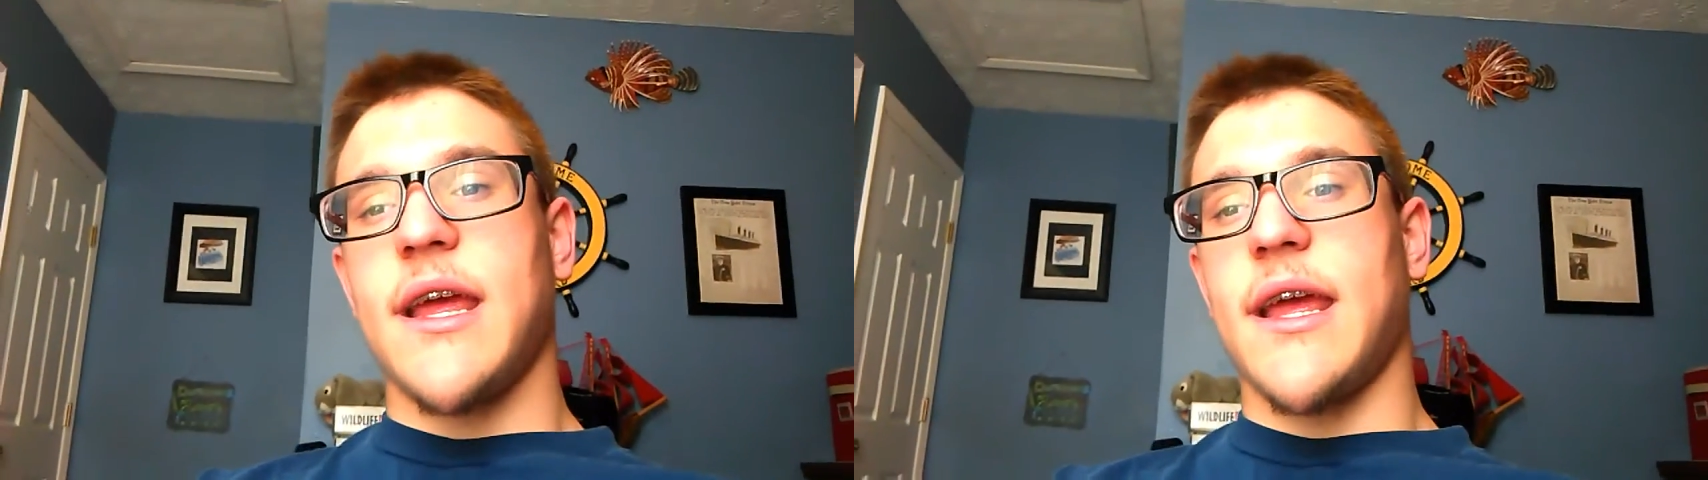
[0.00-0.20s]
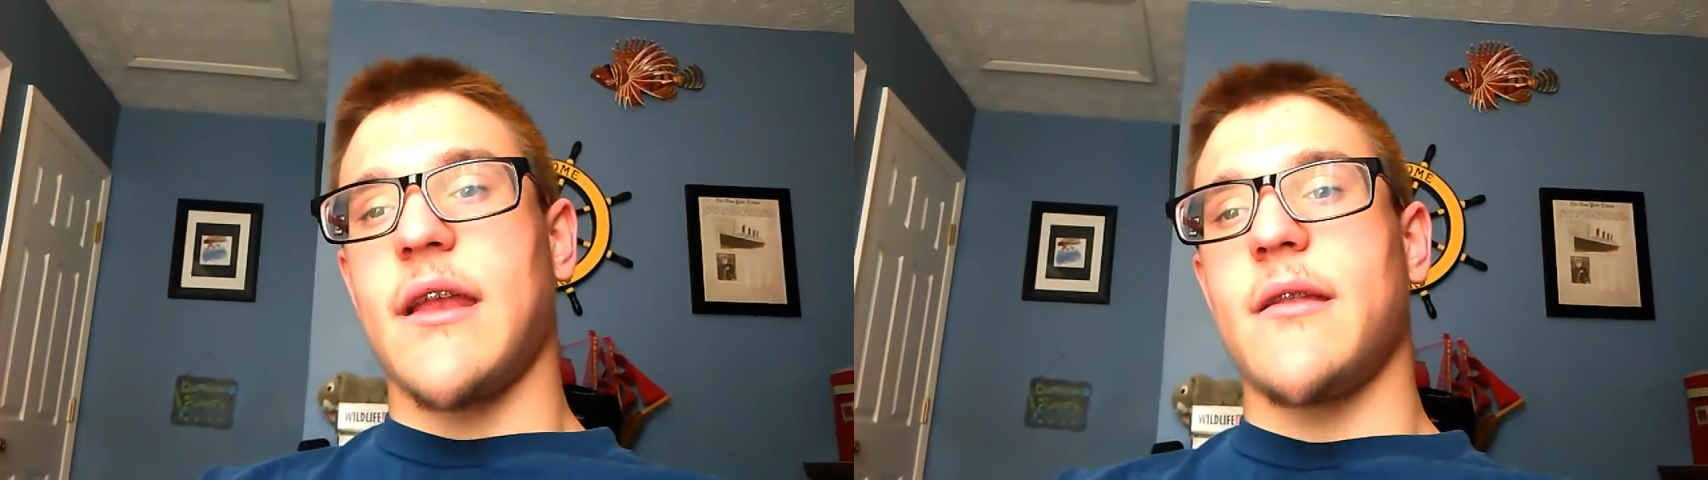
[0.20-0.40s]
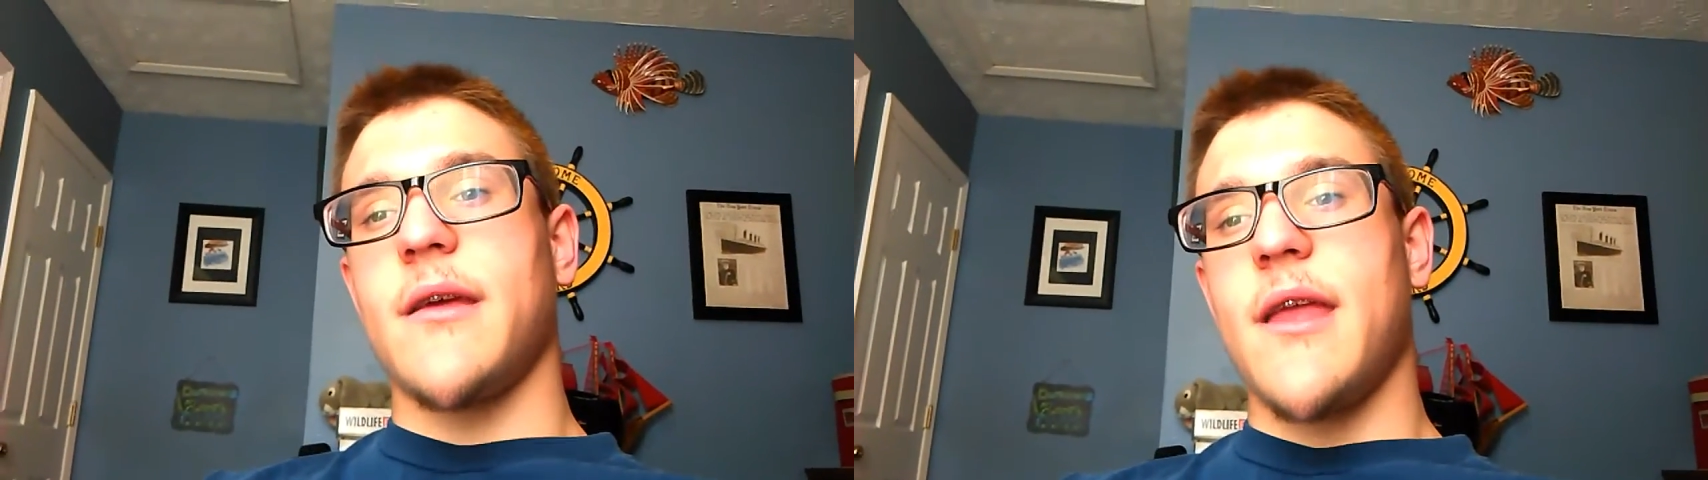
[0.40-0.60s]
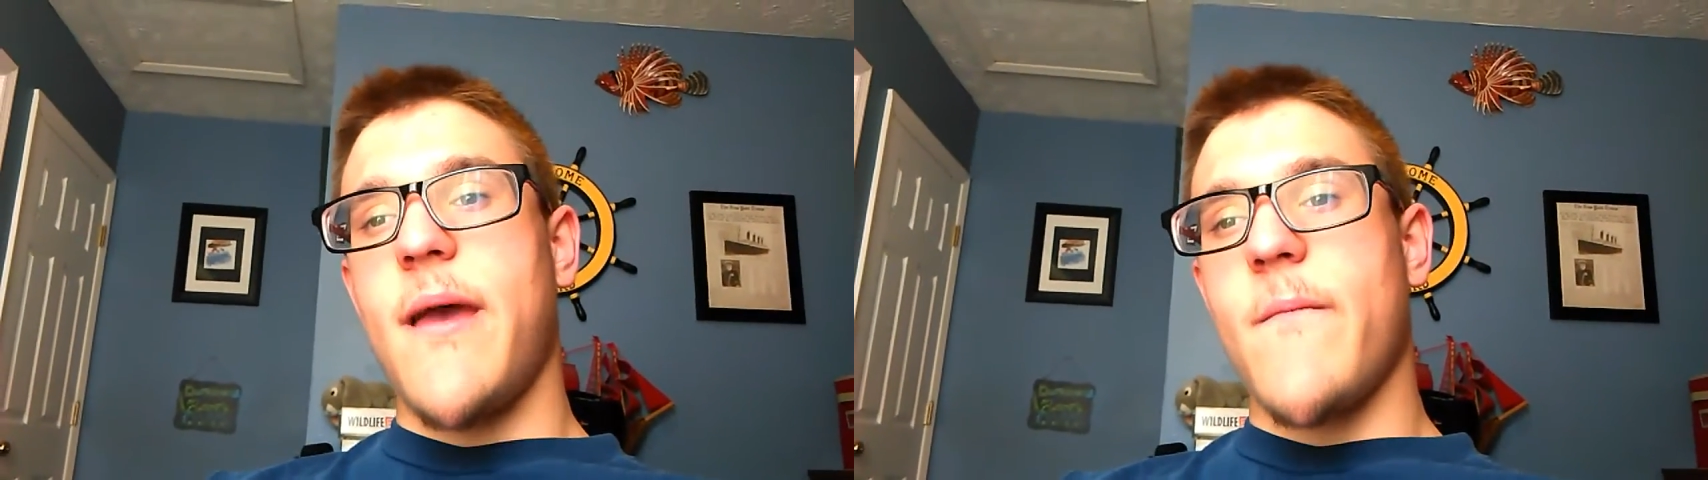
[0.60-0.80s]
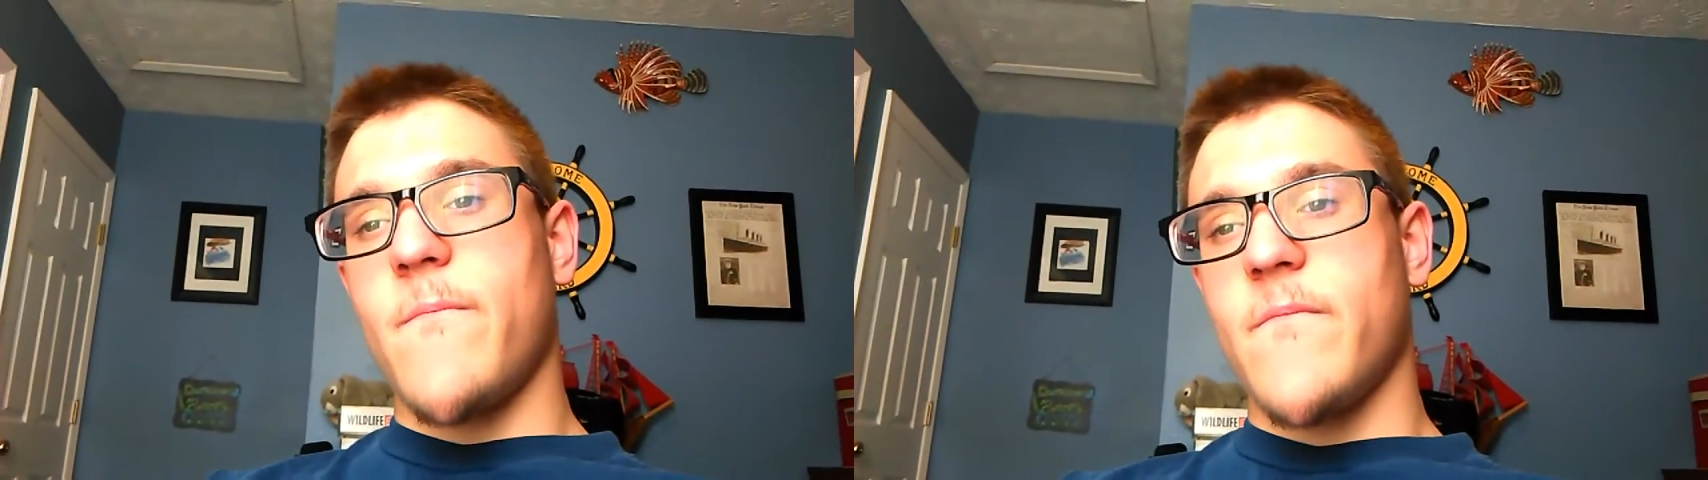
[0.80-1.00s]
And uh,
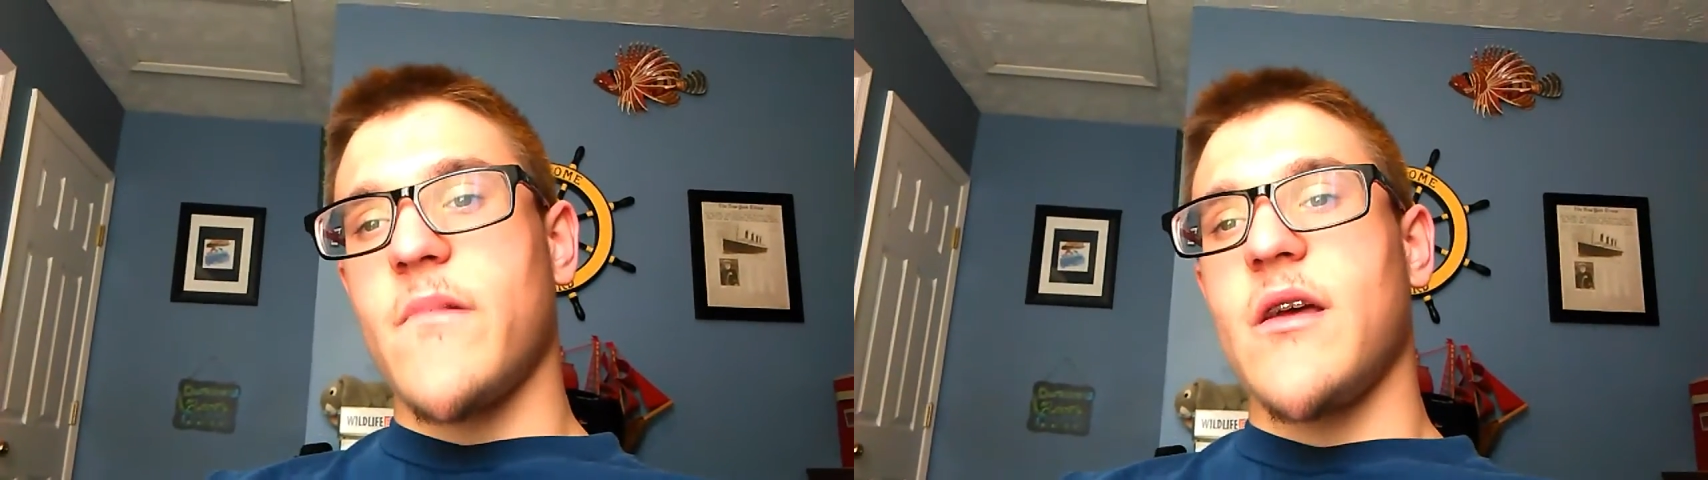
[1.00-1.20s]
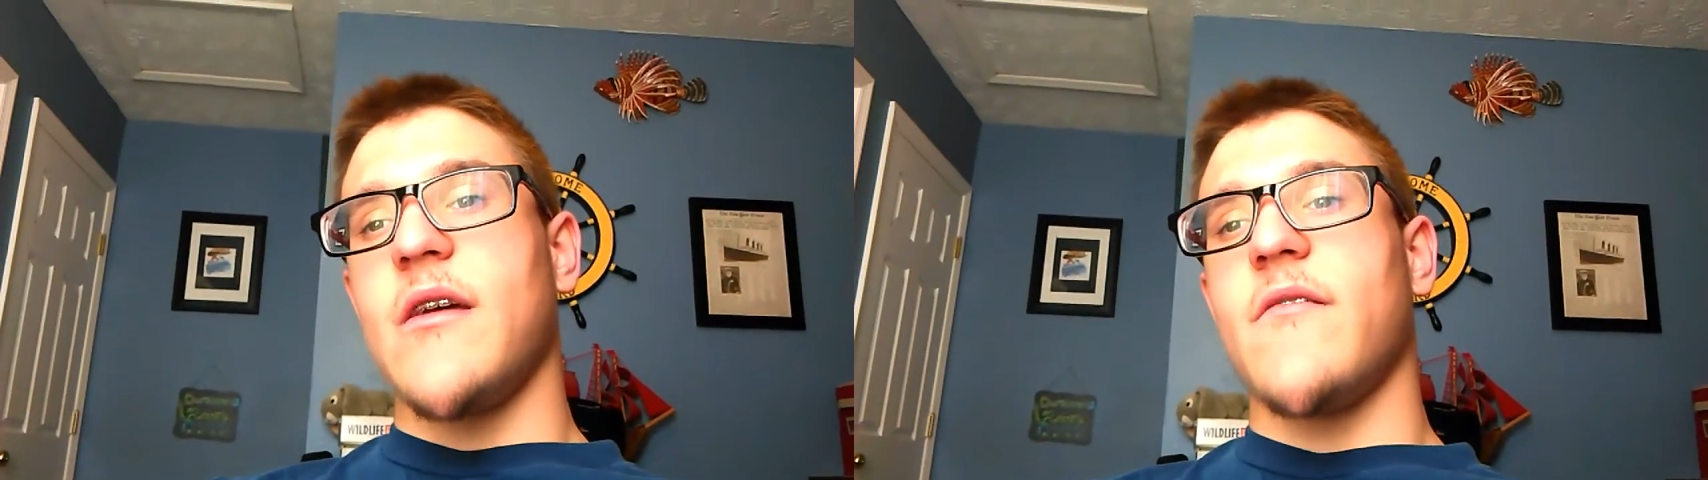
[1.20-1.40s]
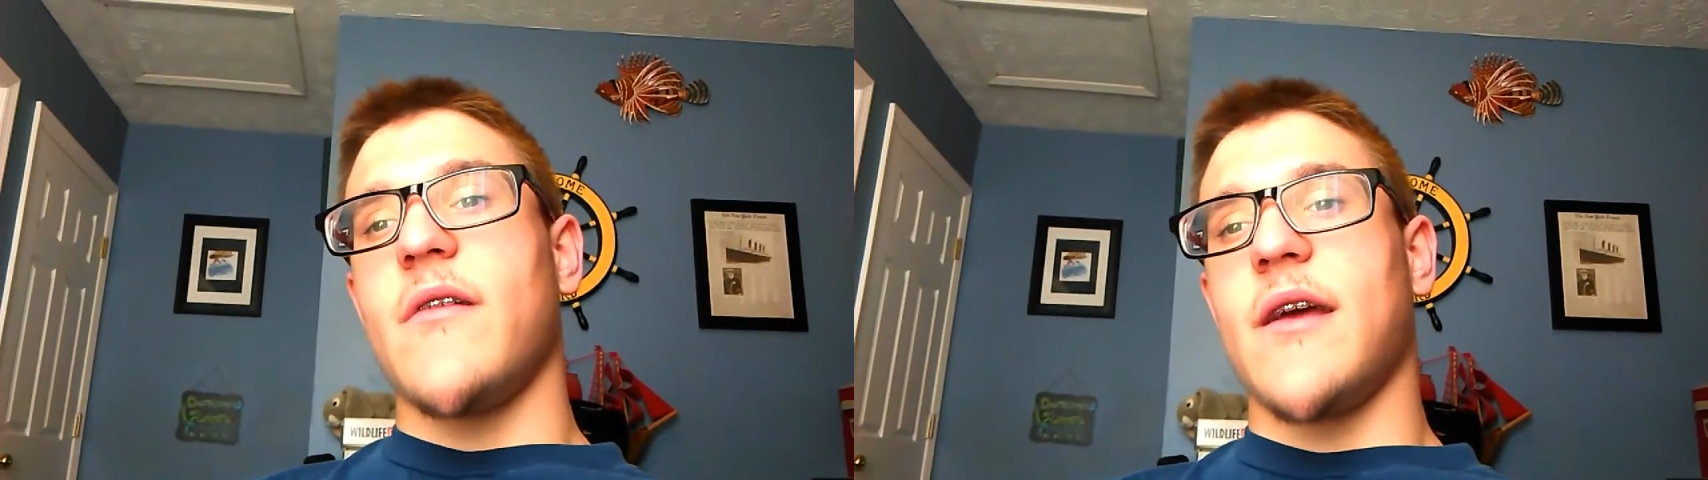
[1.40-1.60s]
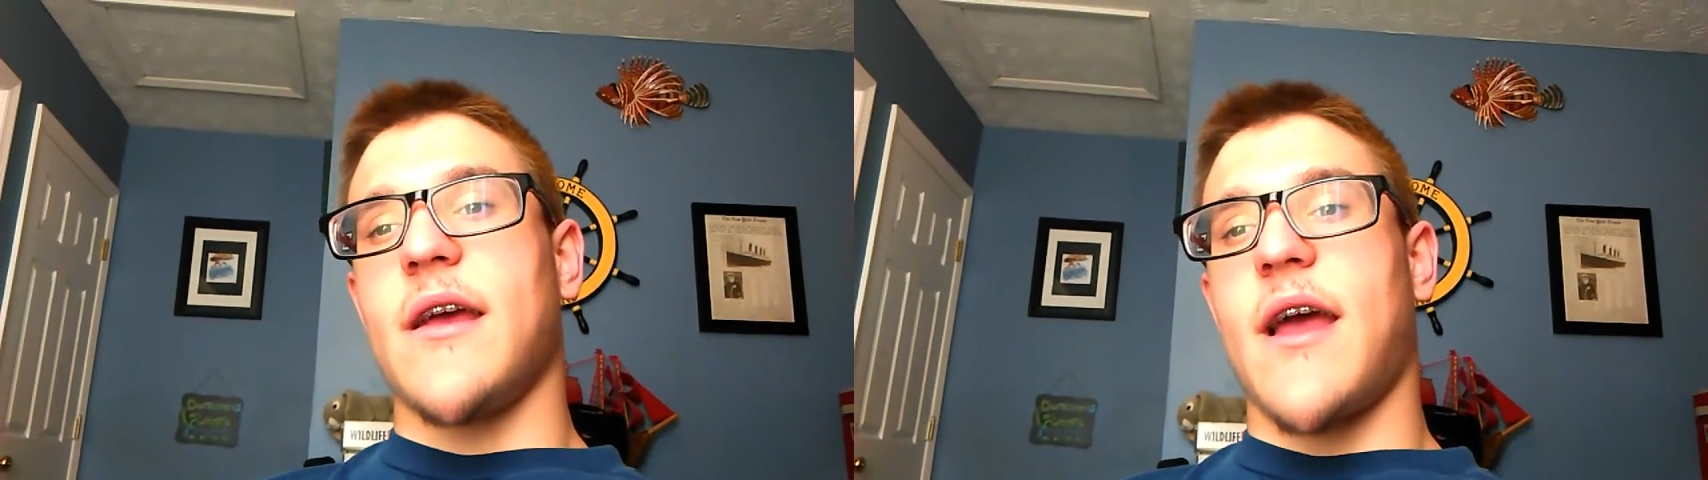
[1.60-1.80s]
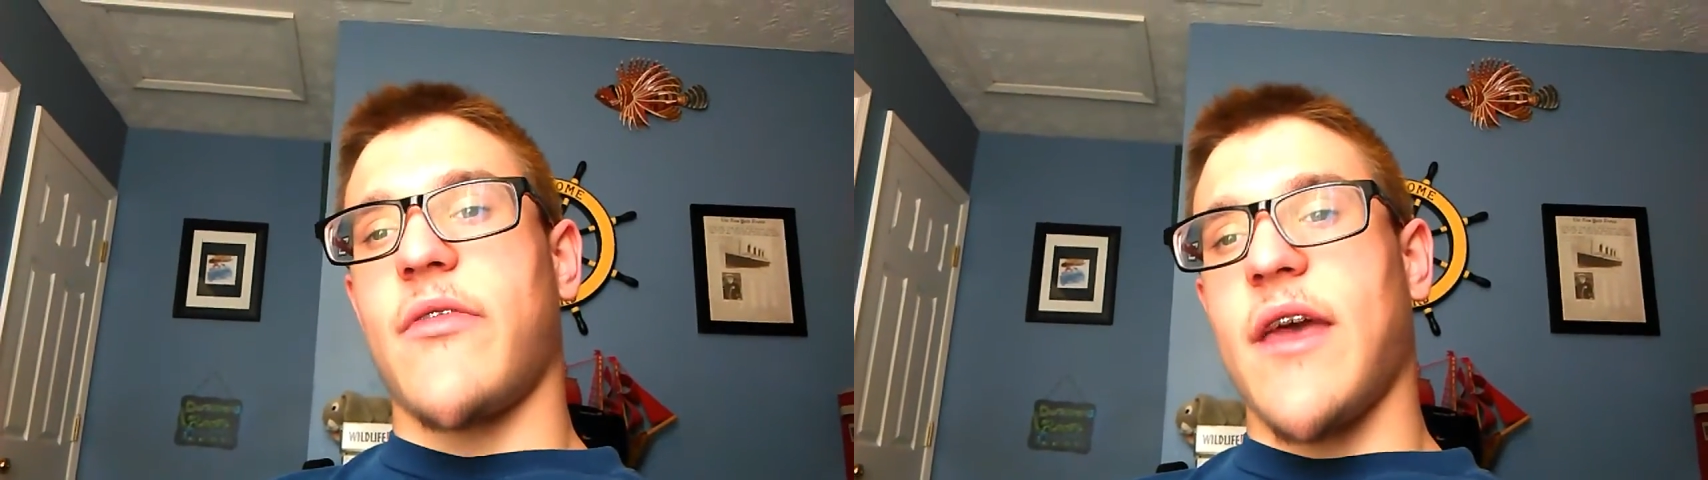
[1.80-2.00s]
yeah, I